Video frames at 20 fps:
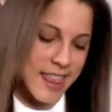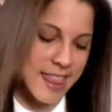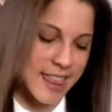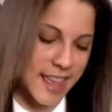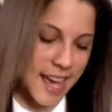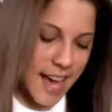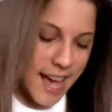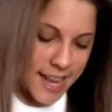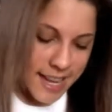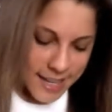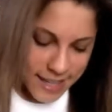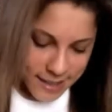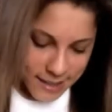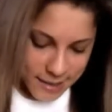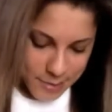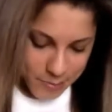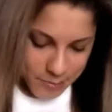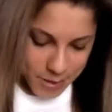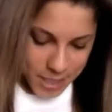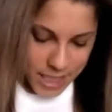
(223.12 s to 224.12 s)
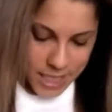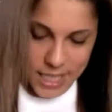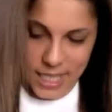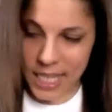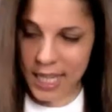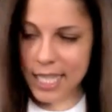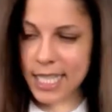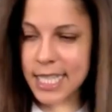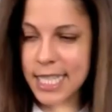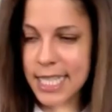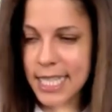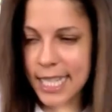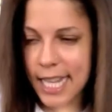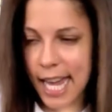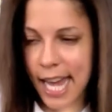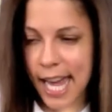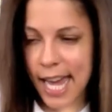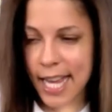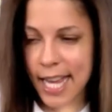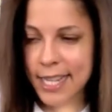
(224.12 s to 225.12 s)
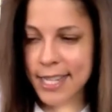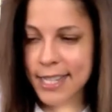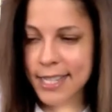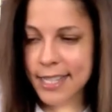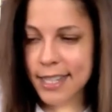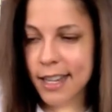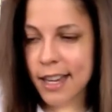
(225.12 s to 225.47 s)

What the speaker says: That being said,